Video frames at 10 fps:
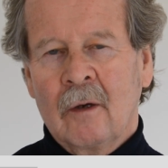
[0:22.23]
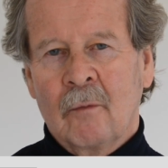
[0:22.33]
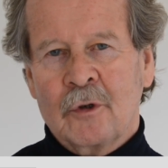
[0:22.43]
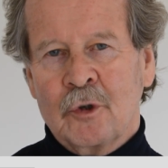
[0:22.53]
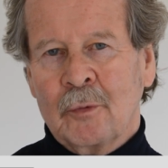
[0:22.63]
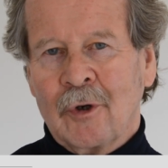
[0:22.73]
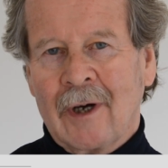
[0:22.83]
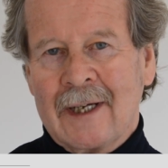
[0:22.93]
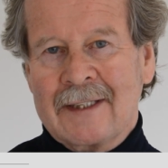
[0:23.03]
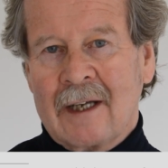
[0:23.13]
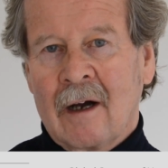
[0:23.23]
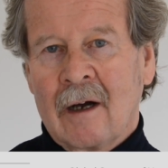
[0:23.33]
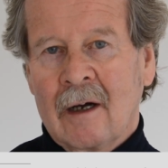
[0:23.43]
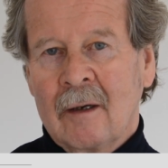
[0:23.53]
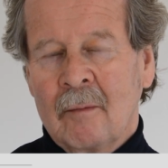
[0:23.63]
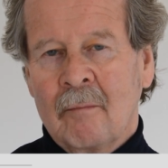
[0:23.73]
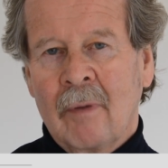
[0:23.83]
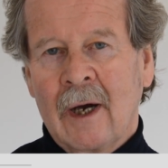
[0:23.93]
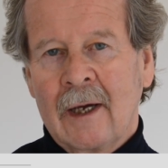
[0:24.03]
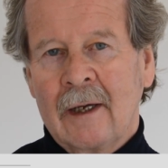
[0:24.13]
what human rights are
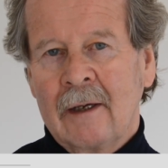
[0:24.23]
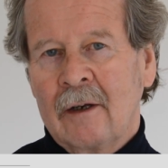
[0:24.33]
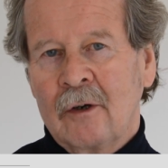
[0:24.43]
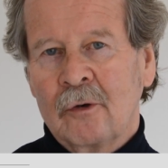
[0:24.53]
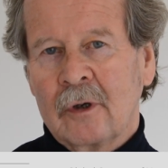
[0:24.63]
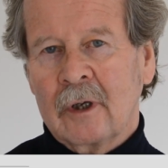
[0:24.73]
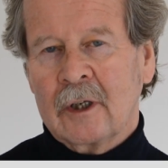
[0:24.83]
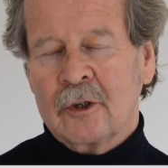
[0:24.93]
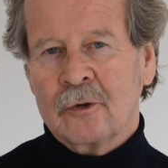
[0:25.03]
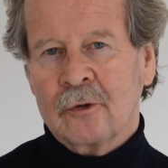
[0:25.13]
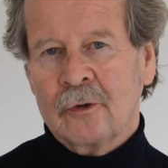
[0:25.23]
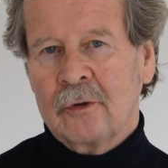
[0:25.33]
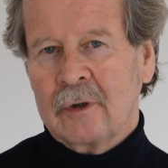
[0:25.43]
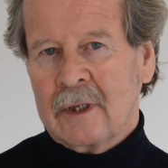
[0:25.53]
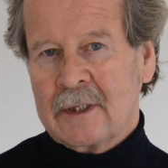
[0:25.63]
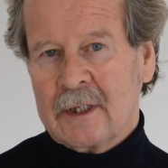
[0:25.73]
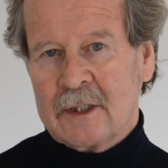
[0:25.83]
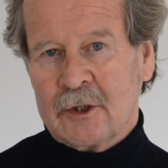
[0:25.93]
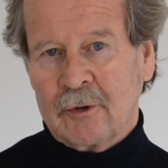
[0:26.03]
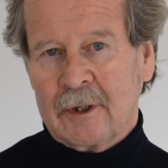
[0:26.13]
by looking into its
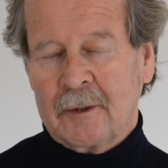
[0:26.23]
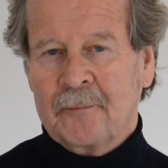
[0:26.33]
history.